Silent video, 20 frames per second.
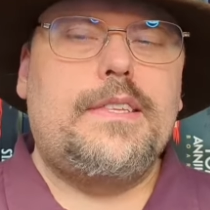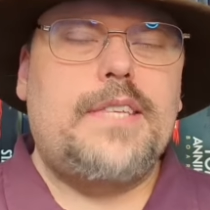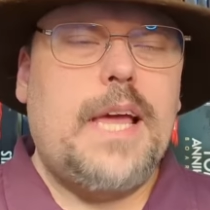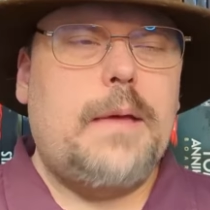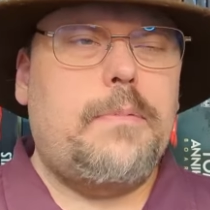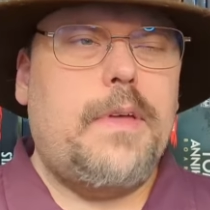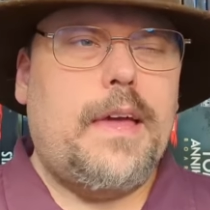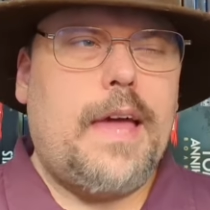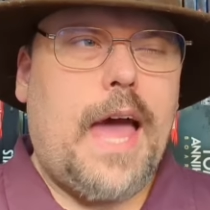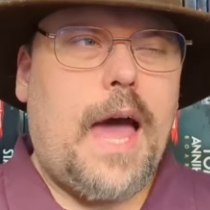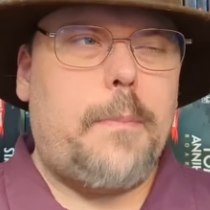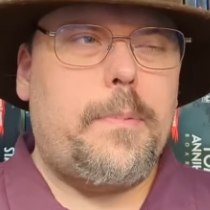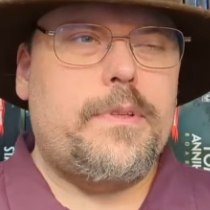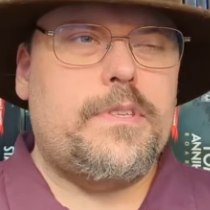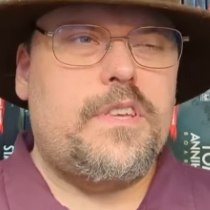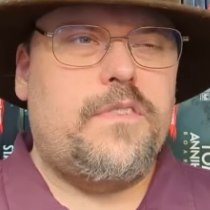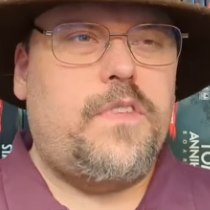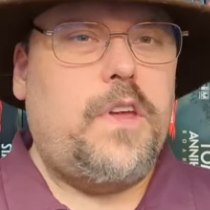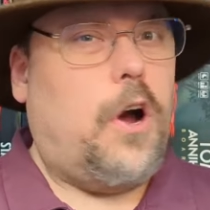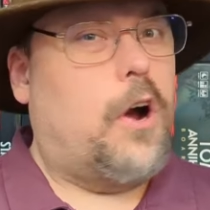The same thing
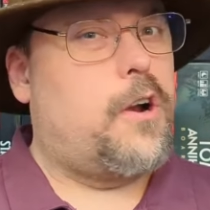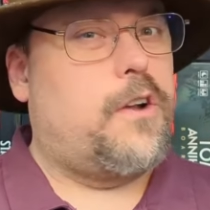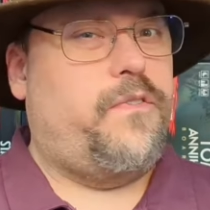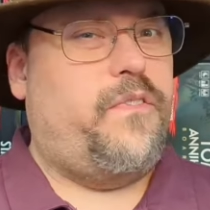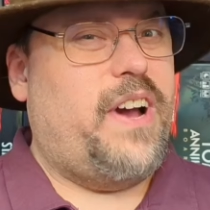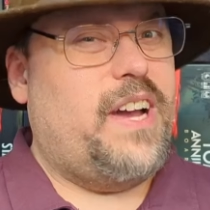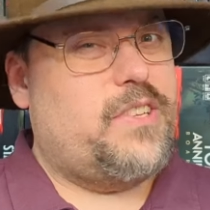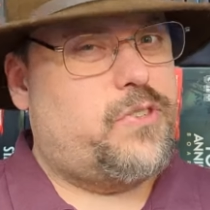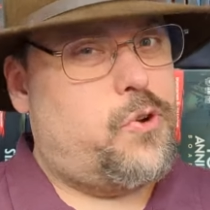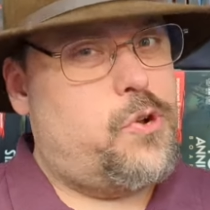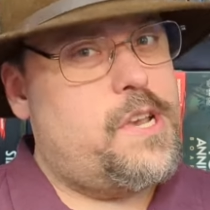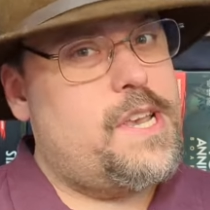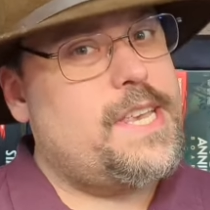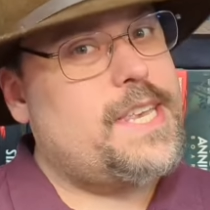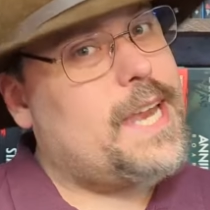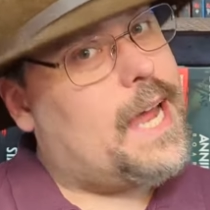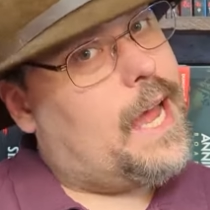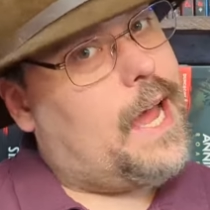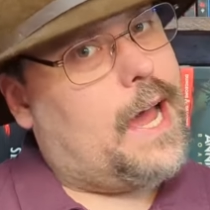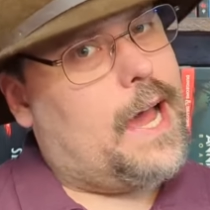happens if the
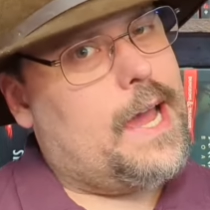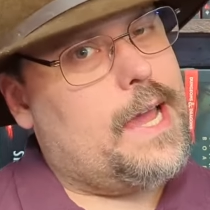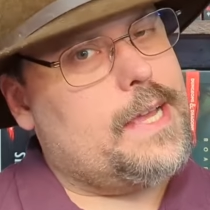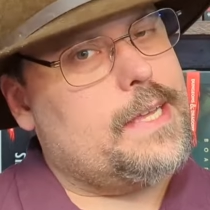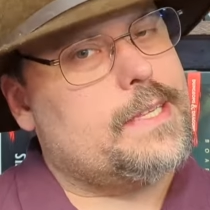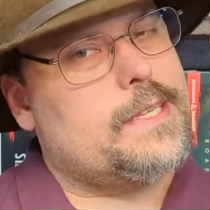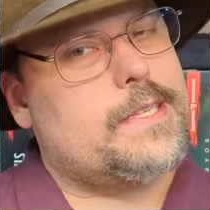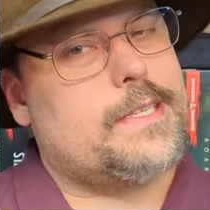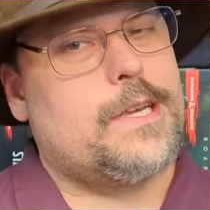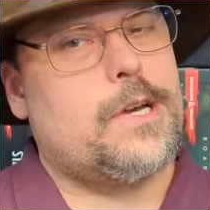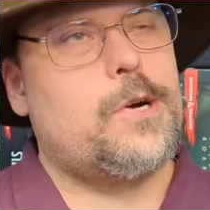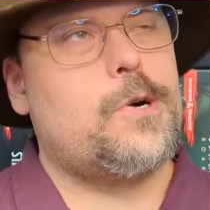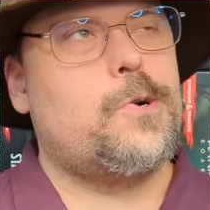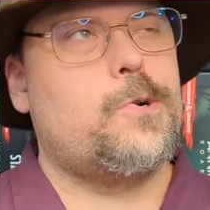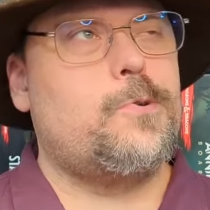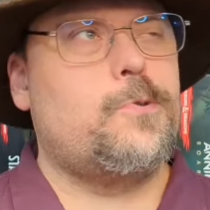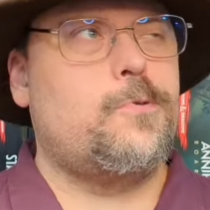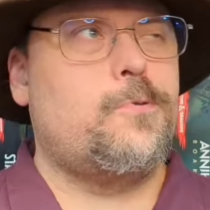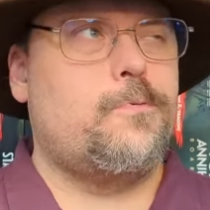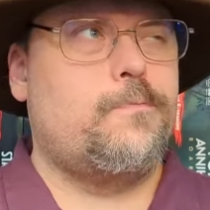Artificer dies,
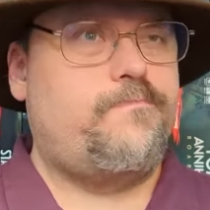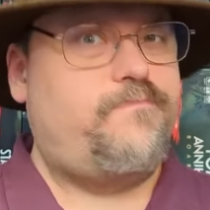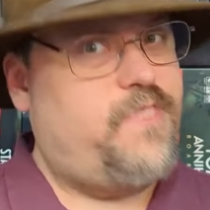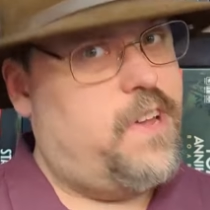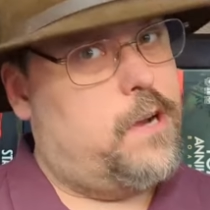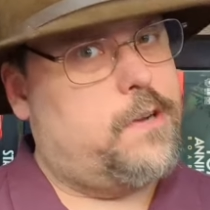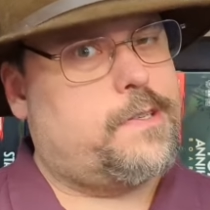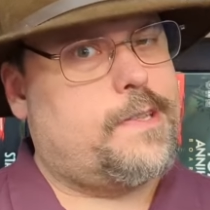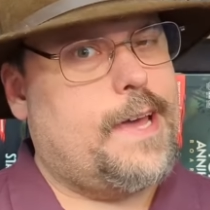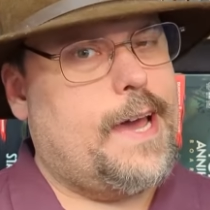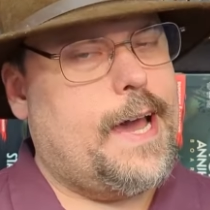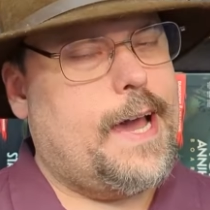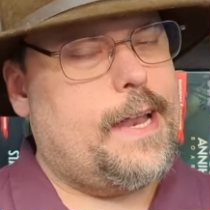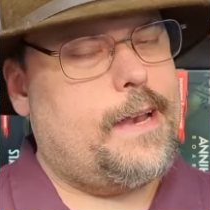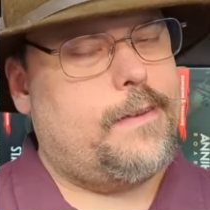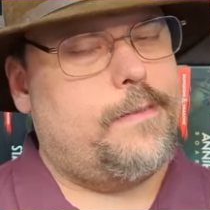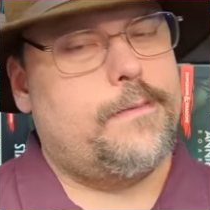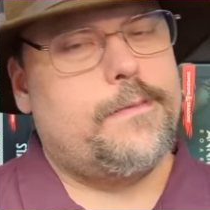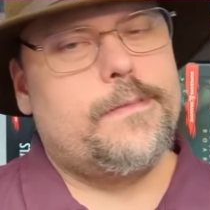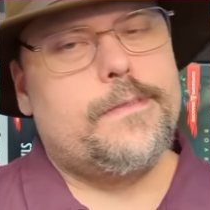so there's
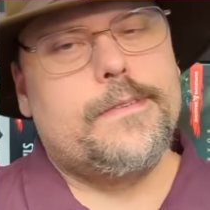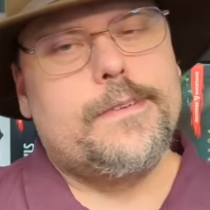that.